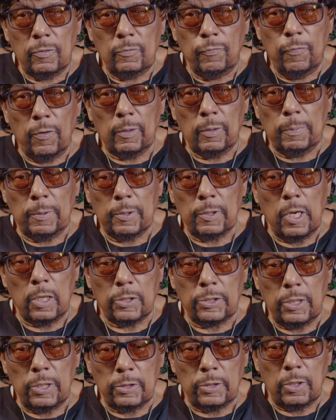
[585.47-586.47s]
for the
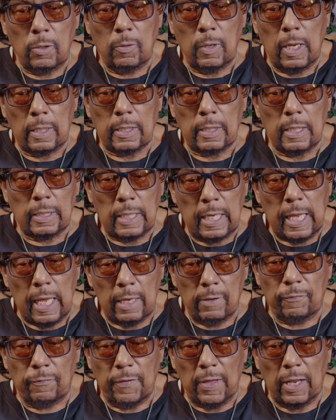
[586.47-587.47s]
production, so I think they
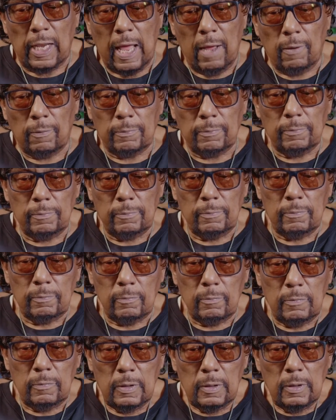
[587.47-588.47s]
kind of fell out.
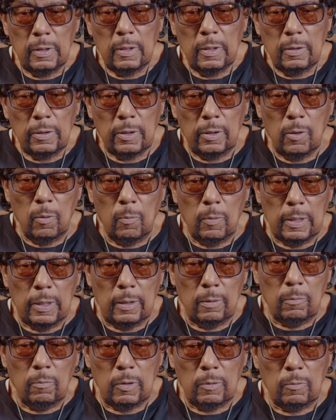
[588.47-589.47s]
When
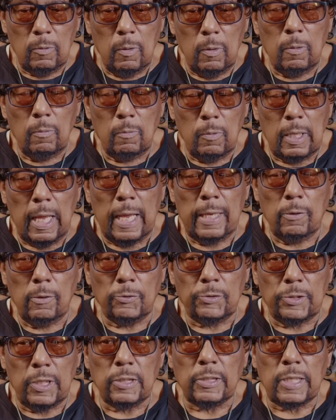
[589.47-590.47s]
Ain't No
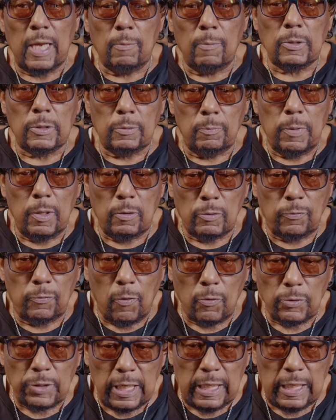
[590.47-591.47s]
Sunshine was Bill's first.